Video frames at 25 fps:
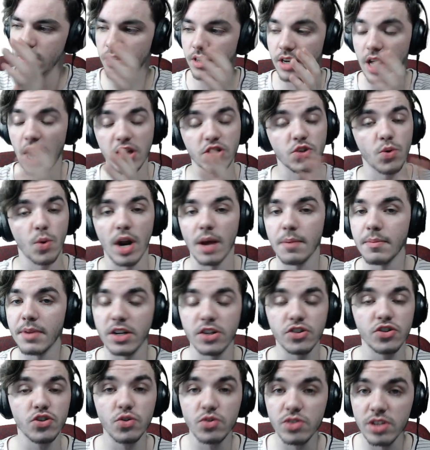Not to what I'm gonna
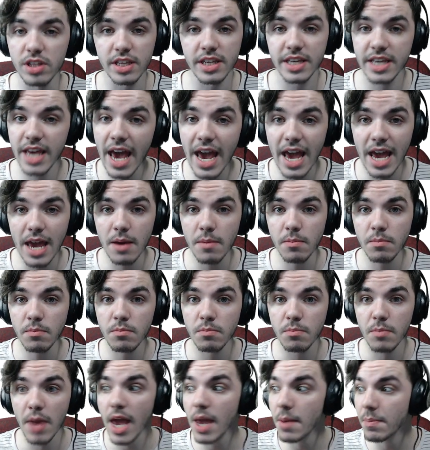do to the game.
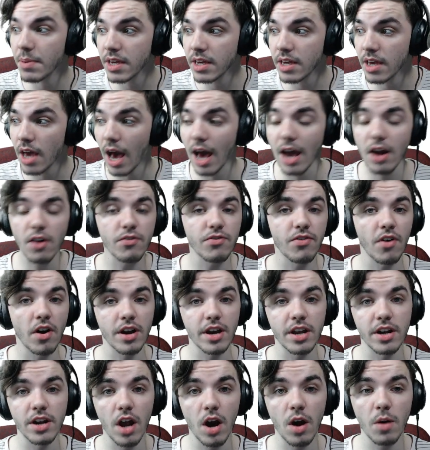Maybe. I don't
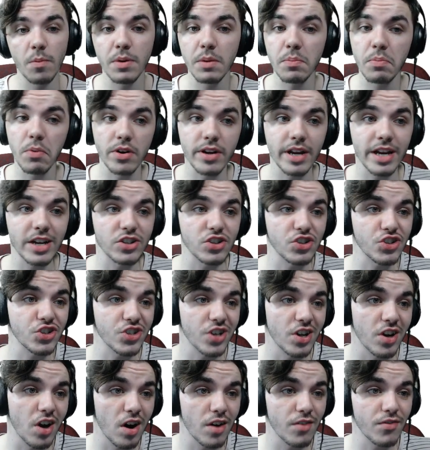fucking know. People are getting
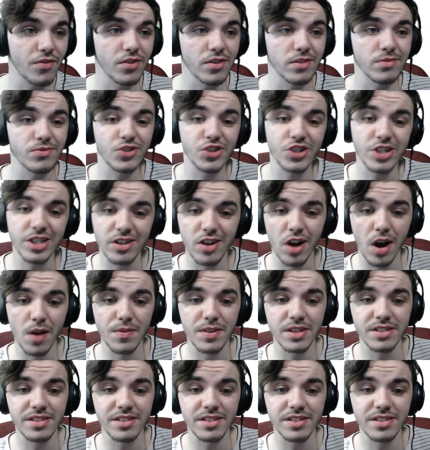shit on for cheating on this